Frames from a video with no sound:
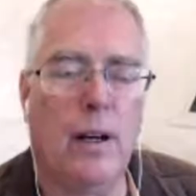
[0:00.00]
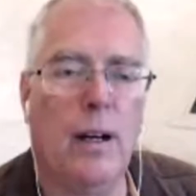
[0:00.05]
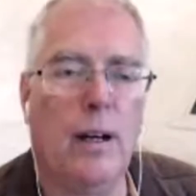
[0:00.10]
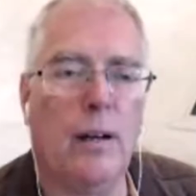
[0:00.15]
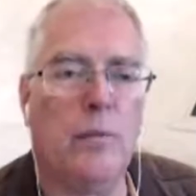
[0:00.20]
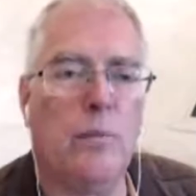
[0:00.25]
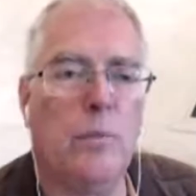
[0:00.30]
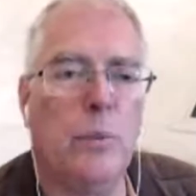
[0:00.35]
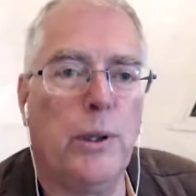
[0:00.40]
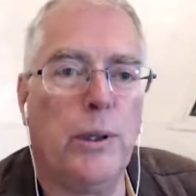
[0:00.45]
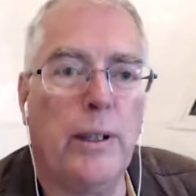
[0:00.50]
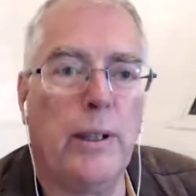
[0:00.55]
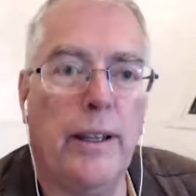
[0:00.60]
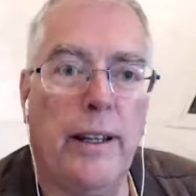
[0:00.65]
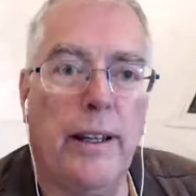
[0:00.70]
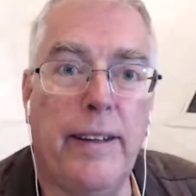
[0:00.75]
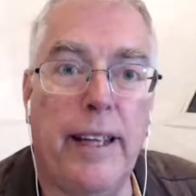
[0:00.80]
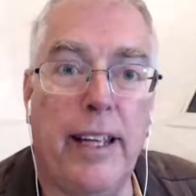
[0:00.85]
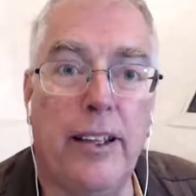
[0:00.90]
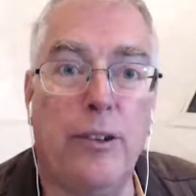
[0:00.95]

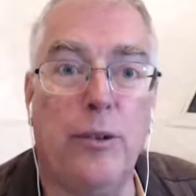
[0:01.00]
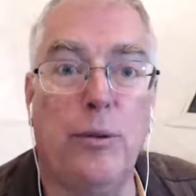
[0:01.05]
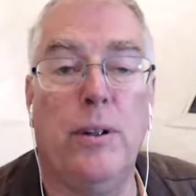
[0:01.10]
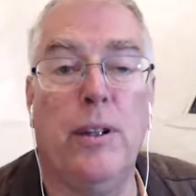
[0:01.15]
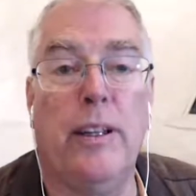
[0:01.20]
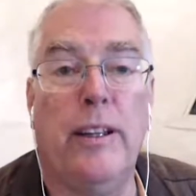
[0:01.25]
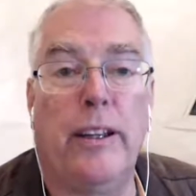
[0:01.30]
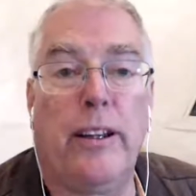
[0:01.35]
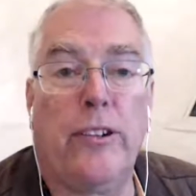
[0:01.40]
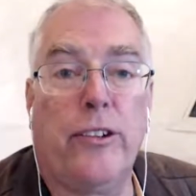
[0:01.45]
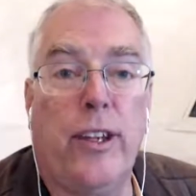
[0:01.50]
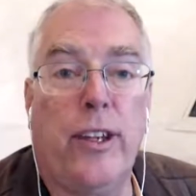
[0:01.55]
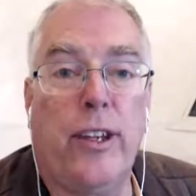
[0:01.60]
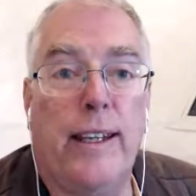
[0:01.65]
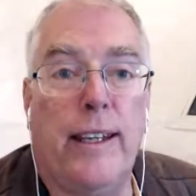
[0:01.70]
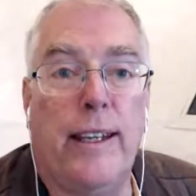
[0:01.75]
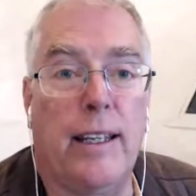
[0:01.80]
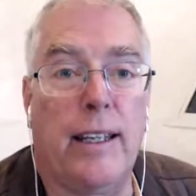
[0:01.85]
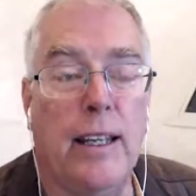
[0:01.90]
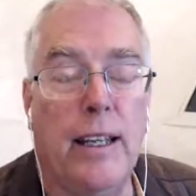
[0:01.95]
Brilliant. That's really
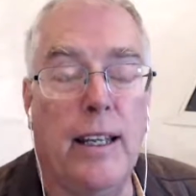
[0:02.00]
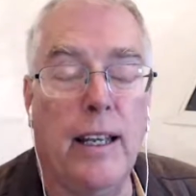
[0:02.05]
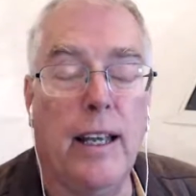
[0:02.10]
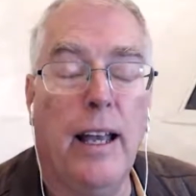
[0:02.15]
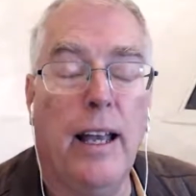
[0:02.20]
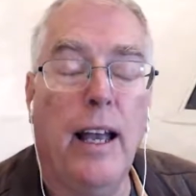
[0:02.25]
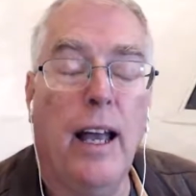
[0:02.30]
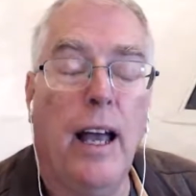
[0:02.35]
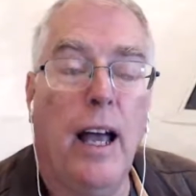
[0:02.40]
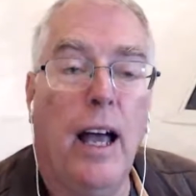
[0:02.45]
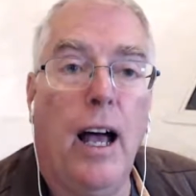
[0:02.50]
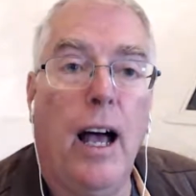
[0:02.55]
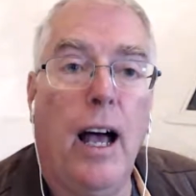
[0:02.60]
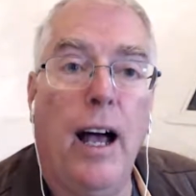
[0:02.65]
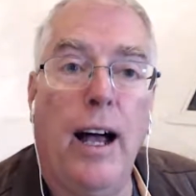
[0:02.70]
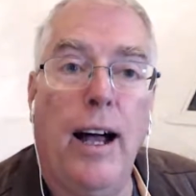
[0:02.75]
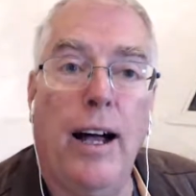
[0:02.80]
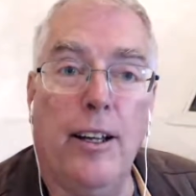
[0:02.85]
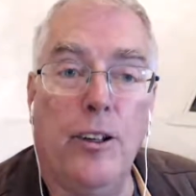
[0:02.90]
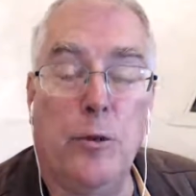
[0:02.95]
exciting.
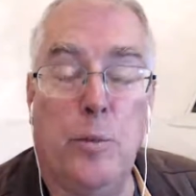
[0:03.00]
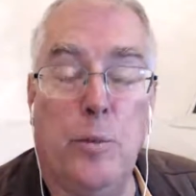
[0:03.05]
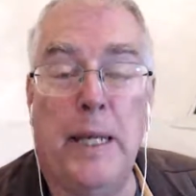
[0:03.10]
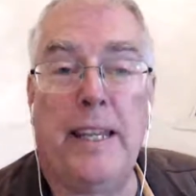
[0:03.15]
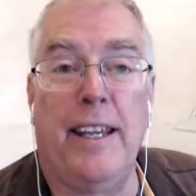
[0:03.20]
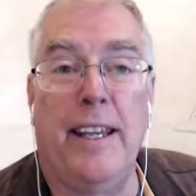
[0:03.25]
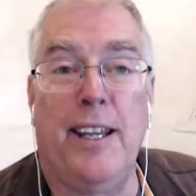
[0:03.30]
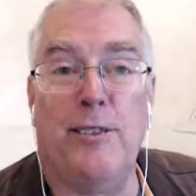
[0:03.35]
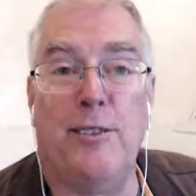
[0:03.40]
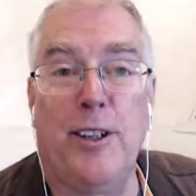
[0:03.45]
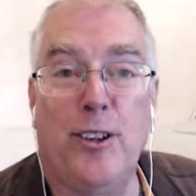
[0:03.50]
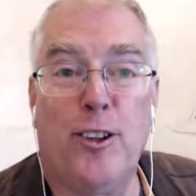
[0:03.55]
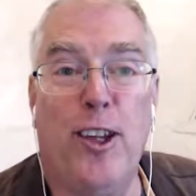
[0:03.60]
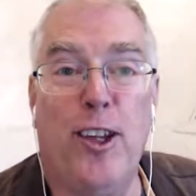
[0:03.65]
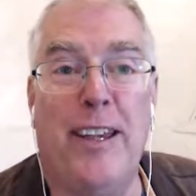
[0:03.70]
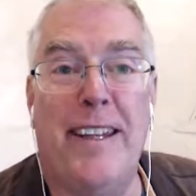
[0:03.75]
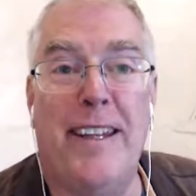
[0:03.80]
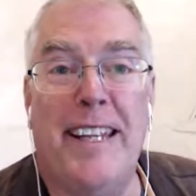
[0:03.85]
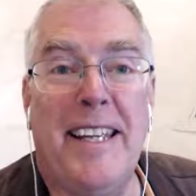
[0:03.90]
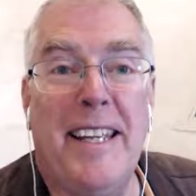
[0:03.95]
Speaking of
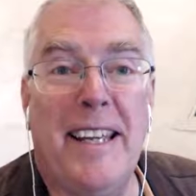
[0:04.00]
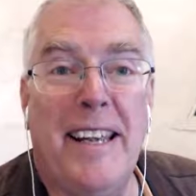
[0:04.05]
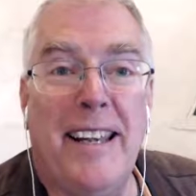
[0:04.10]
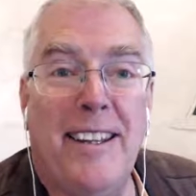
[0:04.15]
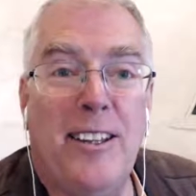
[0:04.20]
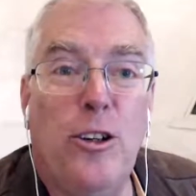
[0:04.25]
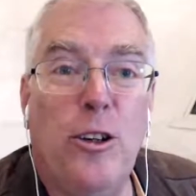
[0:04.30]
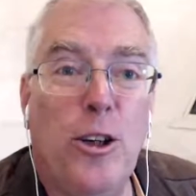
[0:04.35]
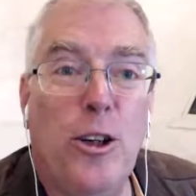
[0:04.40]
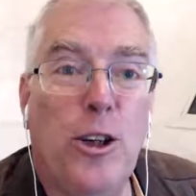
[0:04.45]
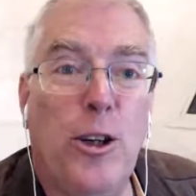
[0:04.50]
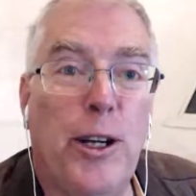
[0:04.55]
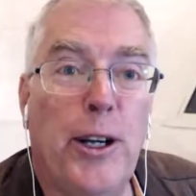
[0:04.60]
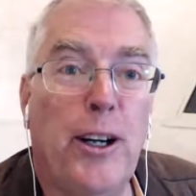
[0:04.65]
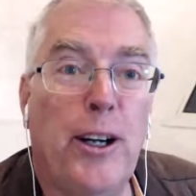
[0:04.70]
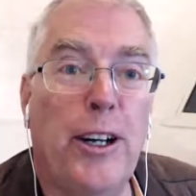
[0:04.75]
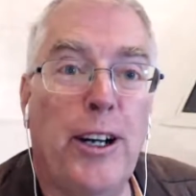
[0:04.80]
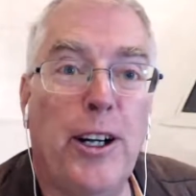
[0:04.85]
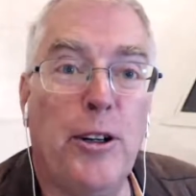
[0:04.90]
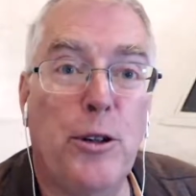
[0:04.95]
exciting, you're
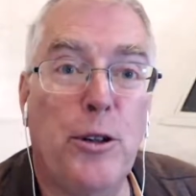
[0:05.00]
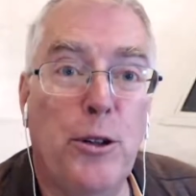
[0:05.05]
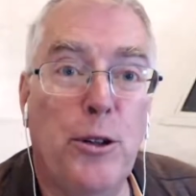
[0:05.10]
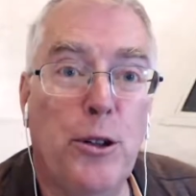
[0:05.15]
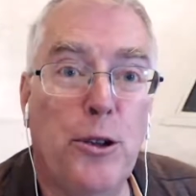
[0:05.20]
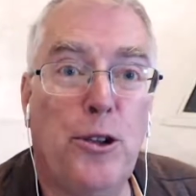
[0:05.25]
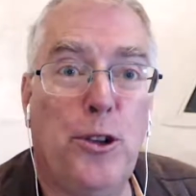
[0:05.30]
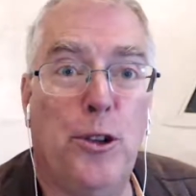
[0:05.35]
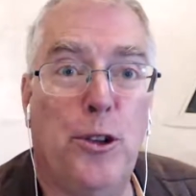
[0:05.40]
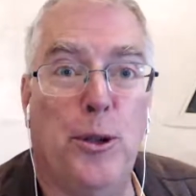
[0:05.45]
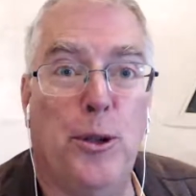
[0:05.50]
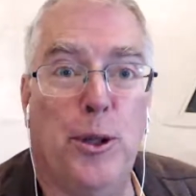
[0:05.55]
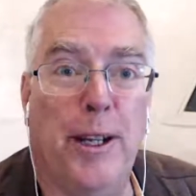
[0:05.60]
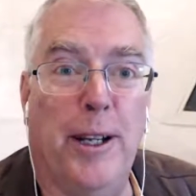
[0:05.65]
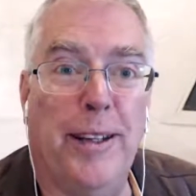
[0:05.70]
going on a cruise soon.